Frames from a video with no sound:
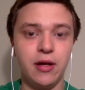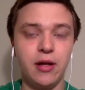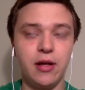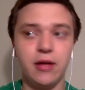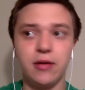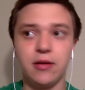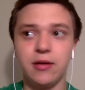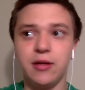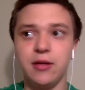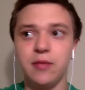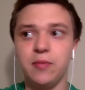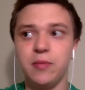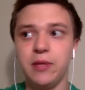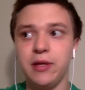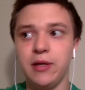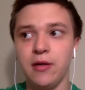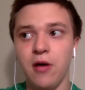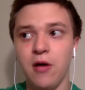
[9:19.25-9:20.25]

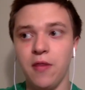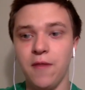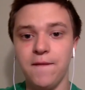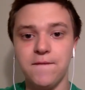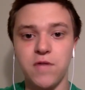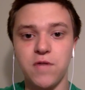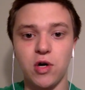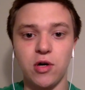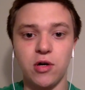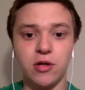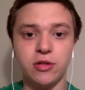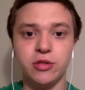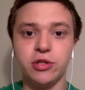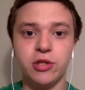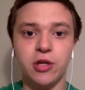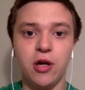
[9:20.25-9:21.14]
being on the verge